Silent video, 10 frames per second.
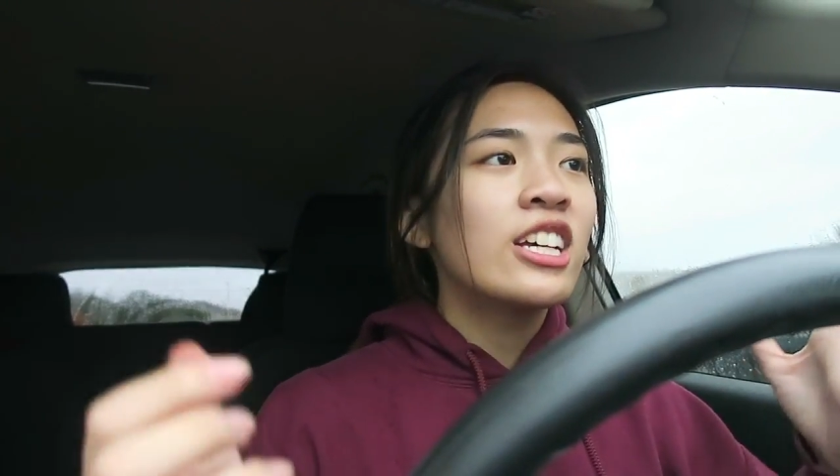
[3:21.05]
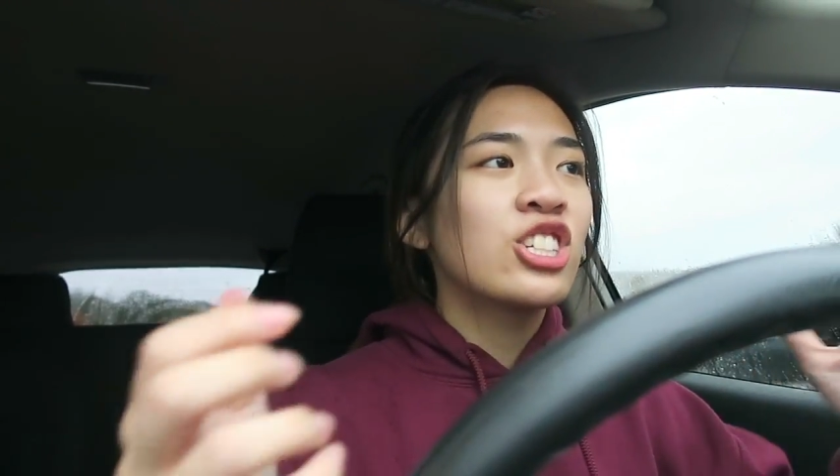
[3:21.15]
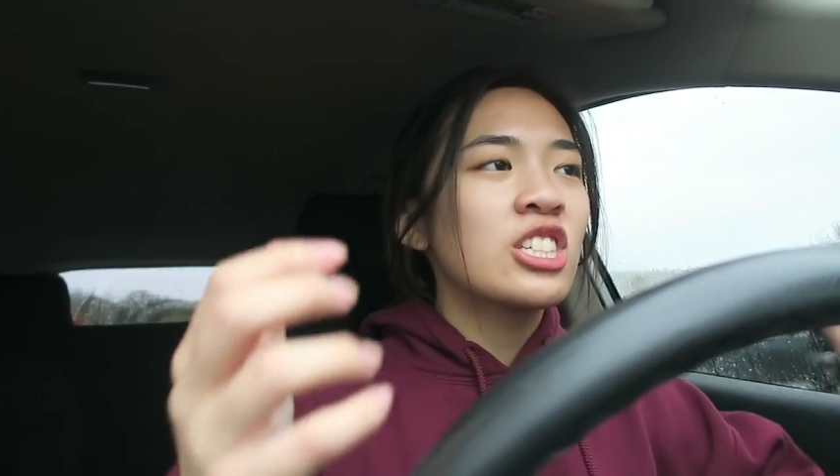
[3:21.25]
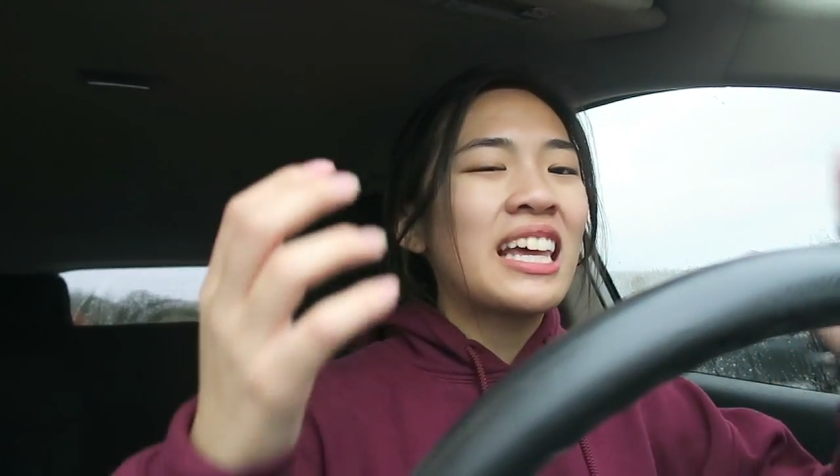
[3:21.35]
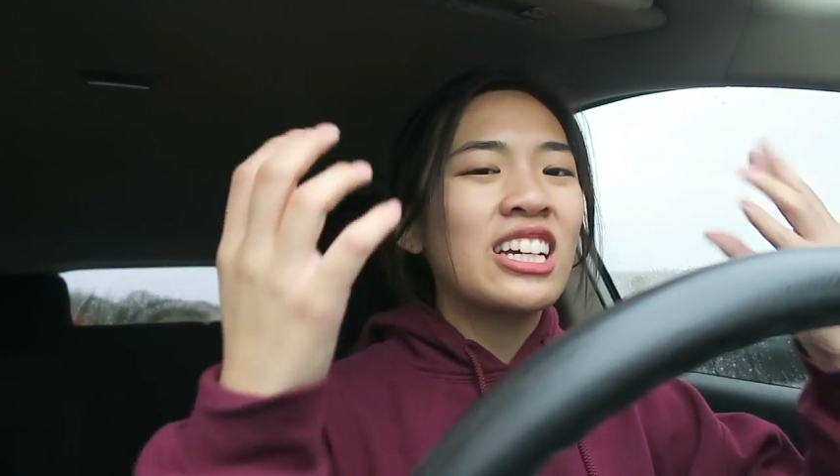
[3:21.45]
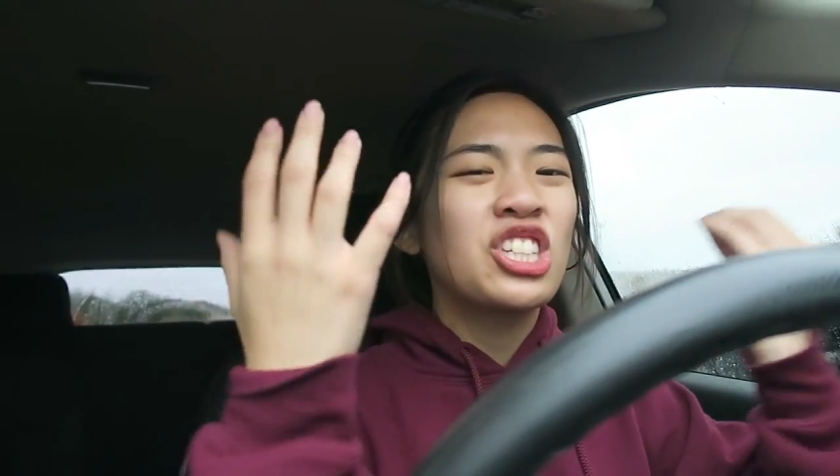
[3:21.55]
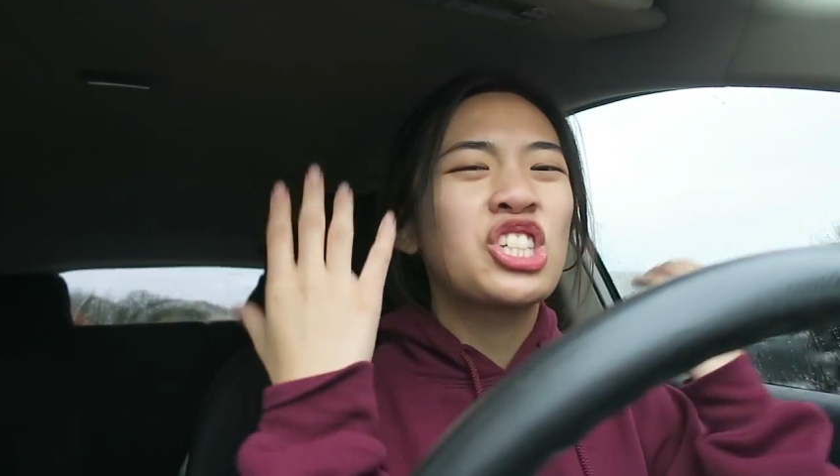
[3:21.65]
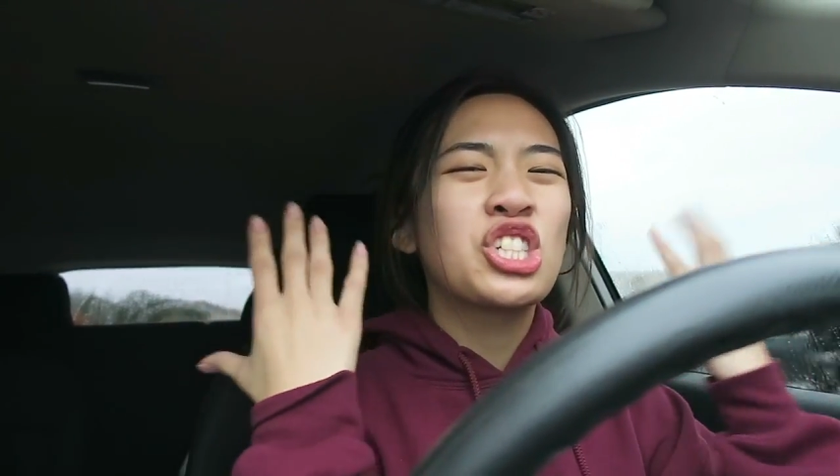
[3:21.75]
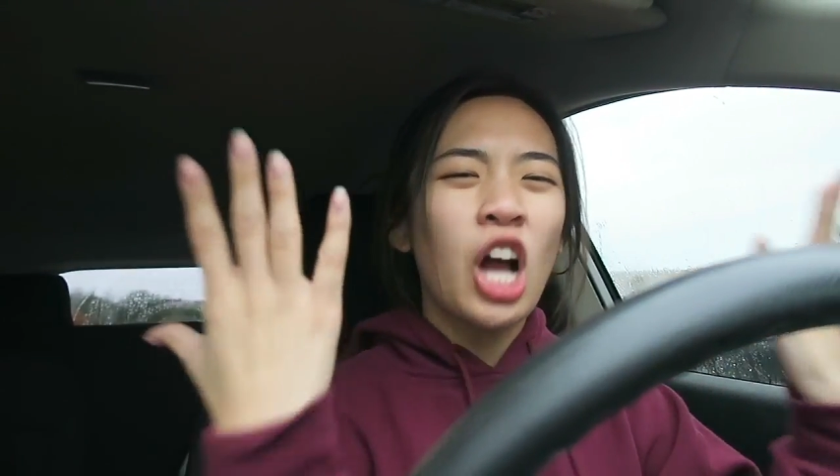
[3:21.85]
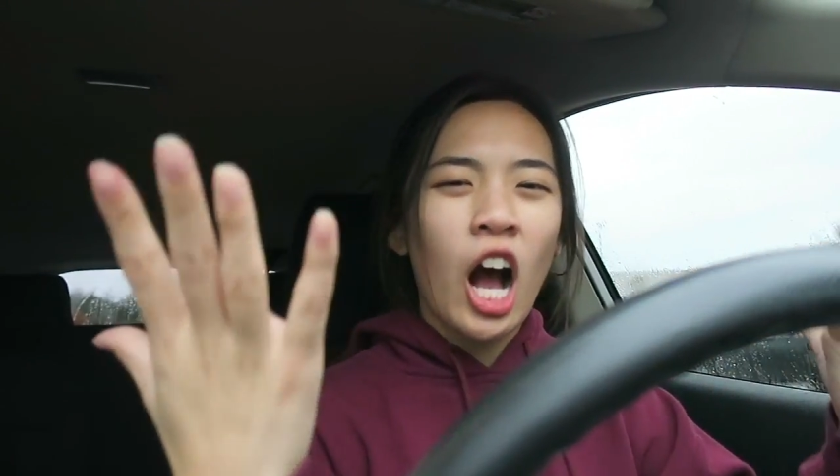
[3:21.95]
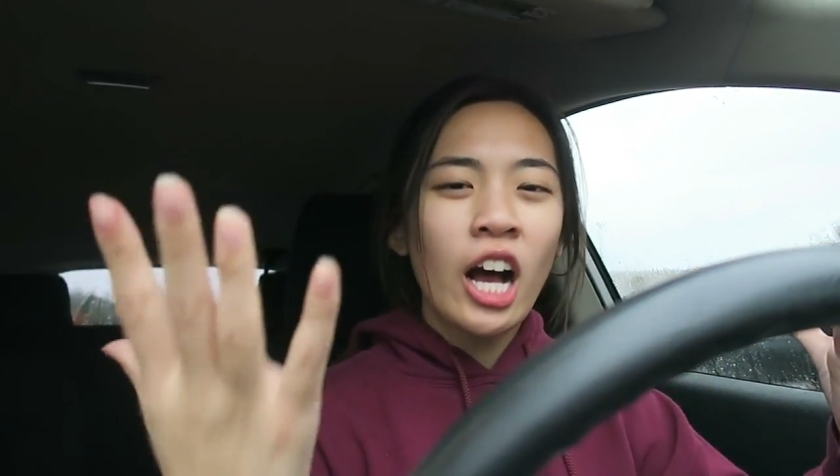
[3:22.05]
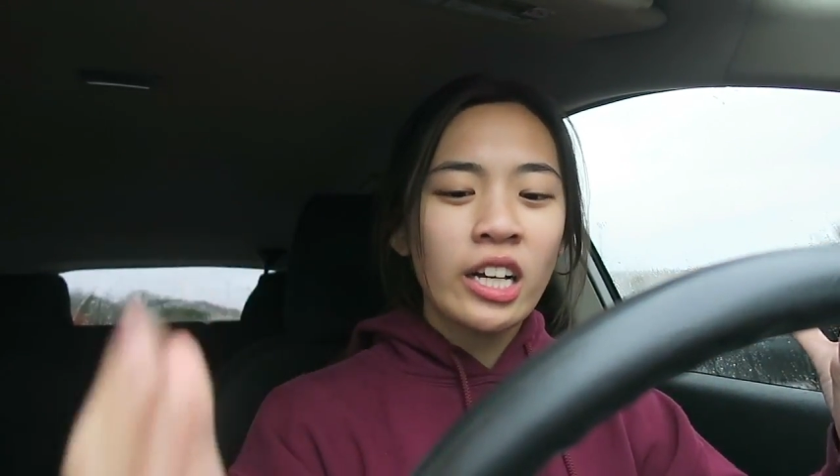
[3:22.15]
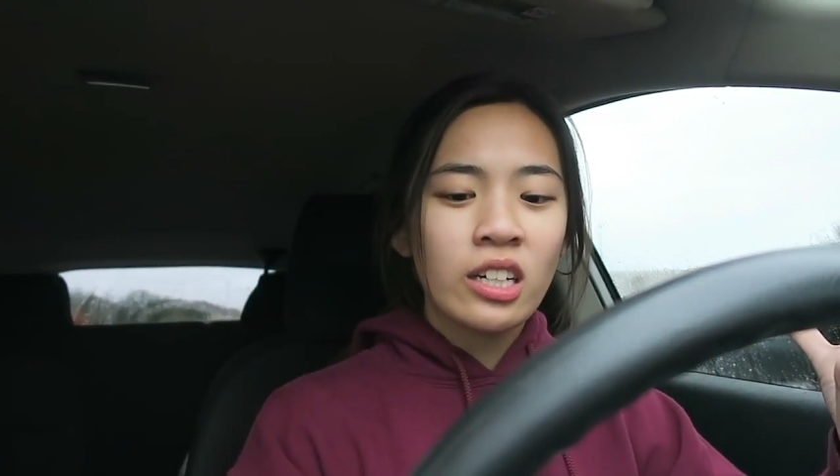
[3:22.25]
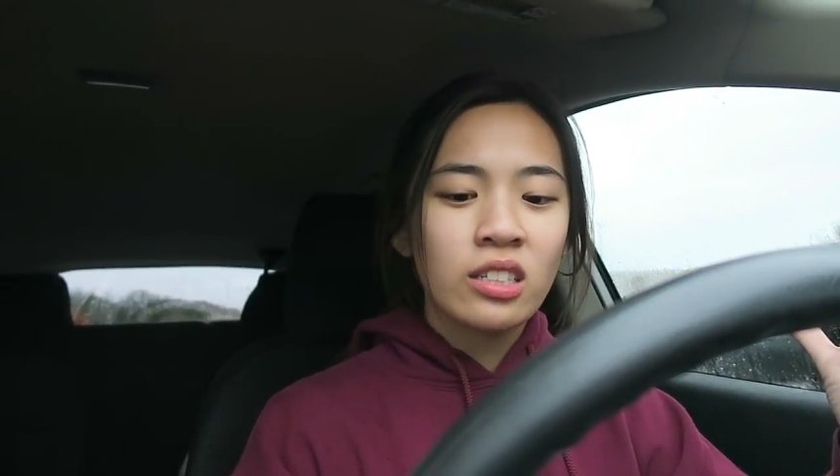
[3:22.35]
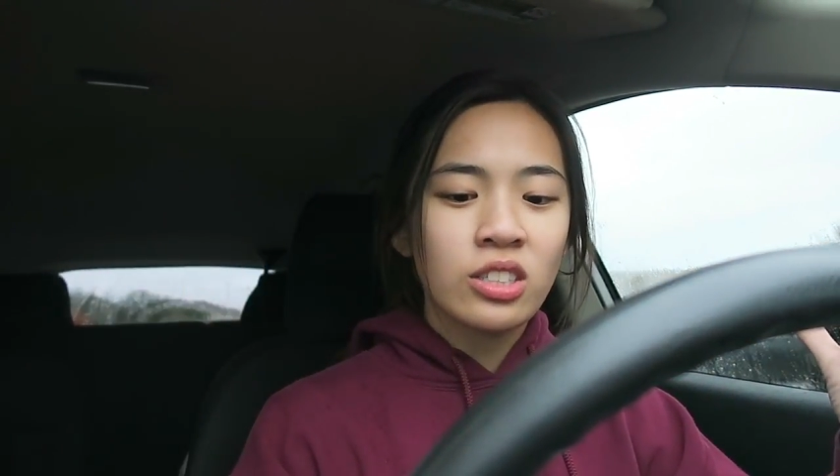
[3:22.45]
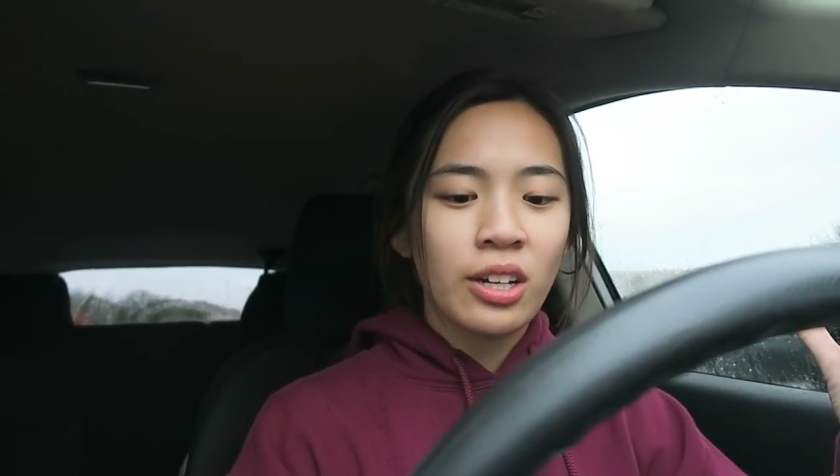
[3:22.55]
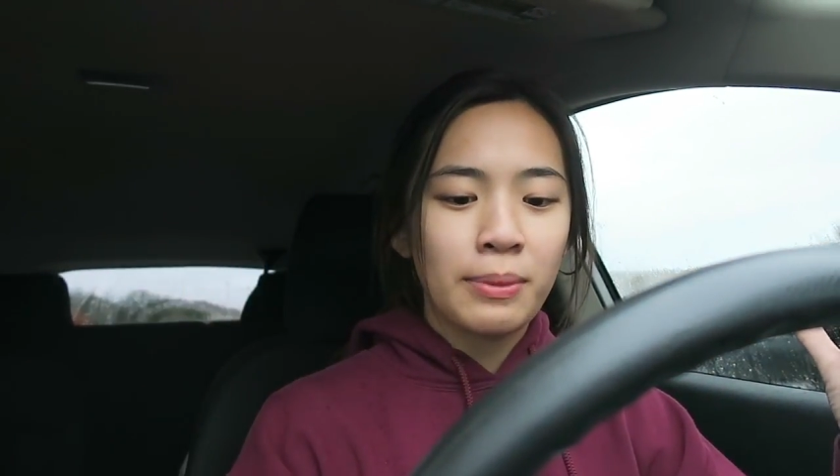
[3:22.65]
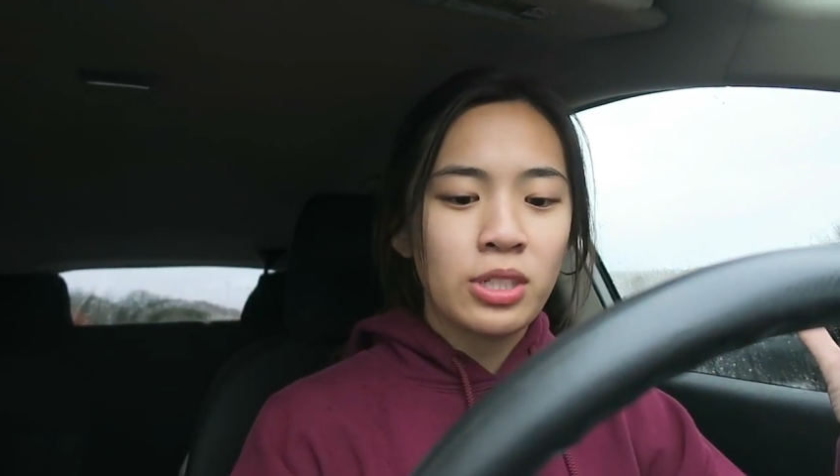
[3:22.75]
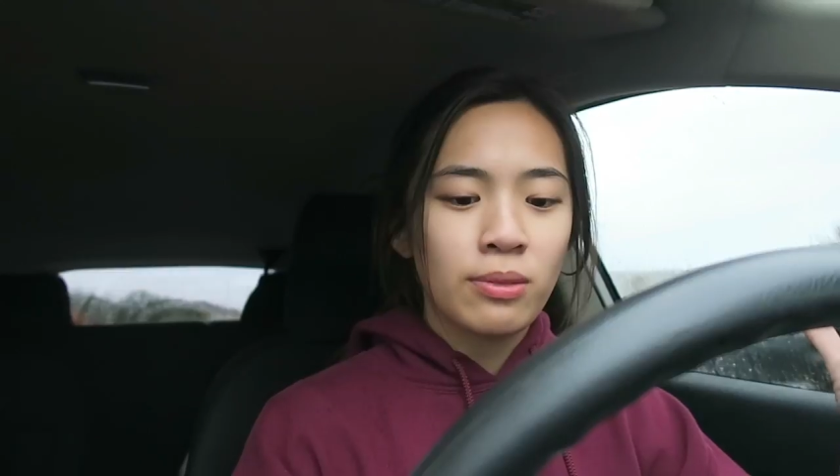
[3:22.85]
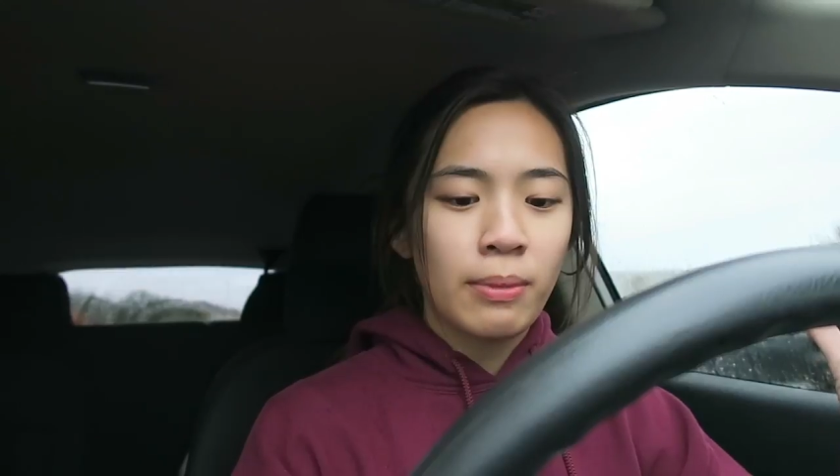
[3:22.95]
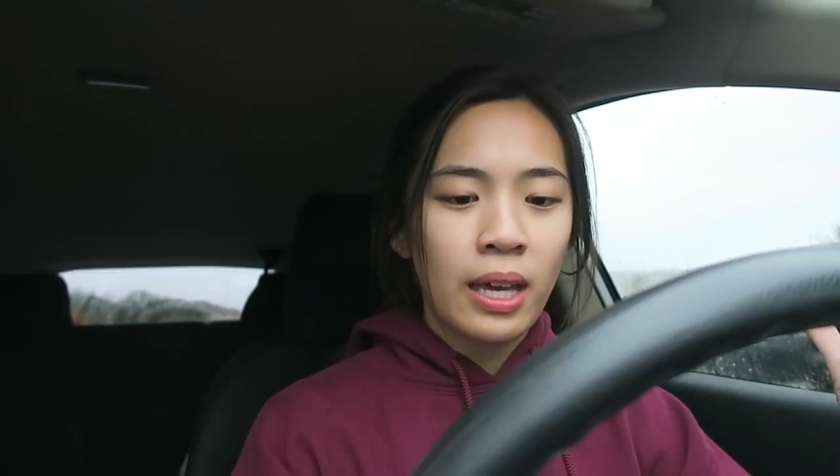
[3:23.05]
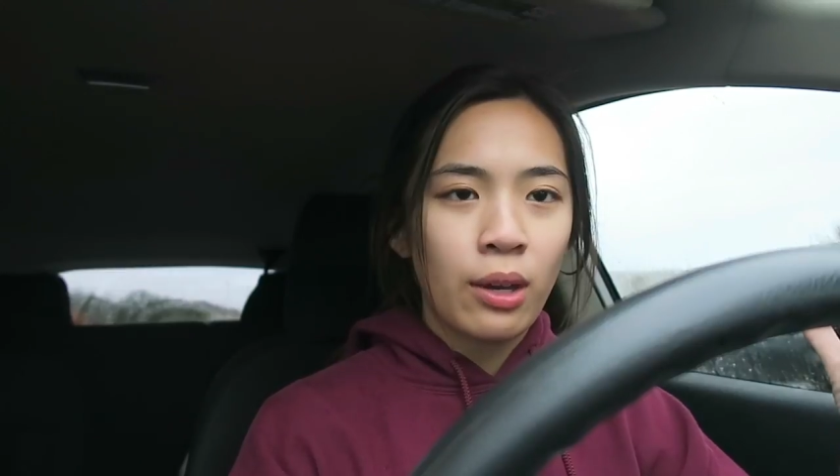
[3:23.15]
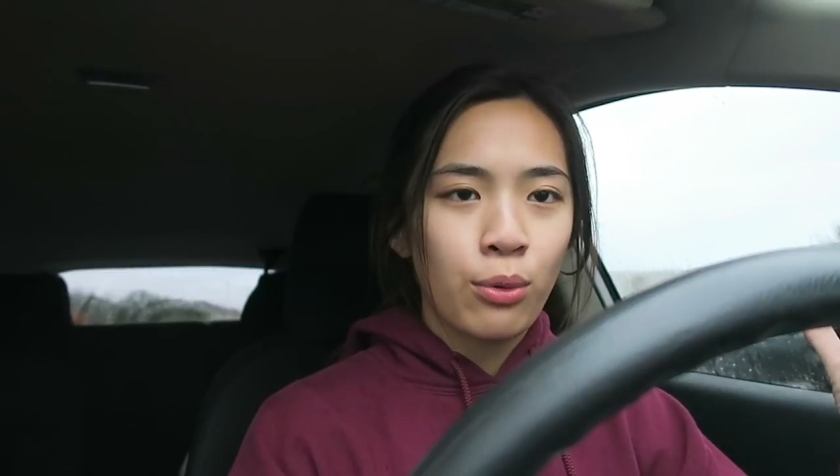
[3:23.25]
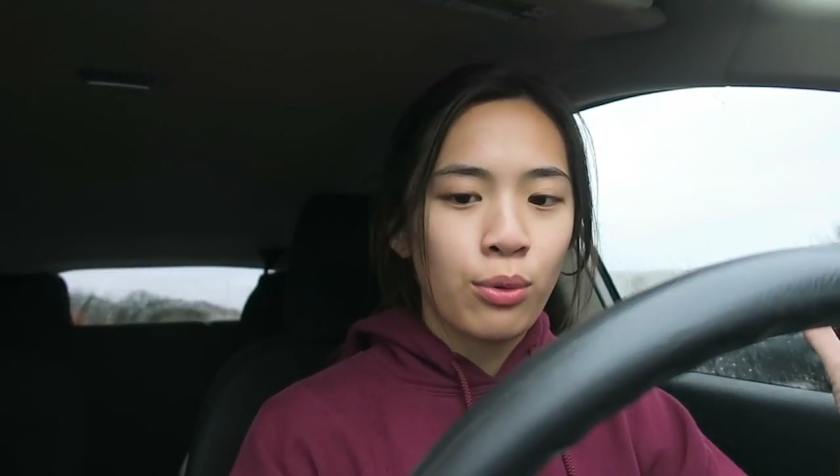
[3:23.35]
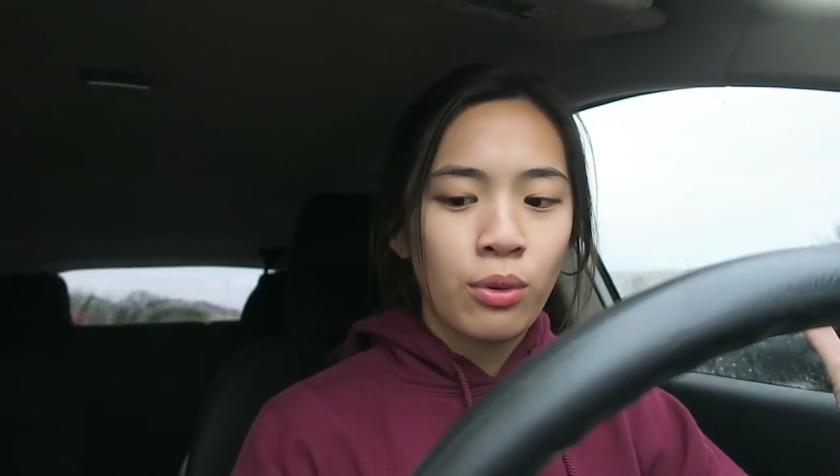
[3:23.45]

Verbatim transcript: it's just like a shock. Sorry, let me turn my...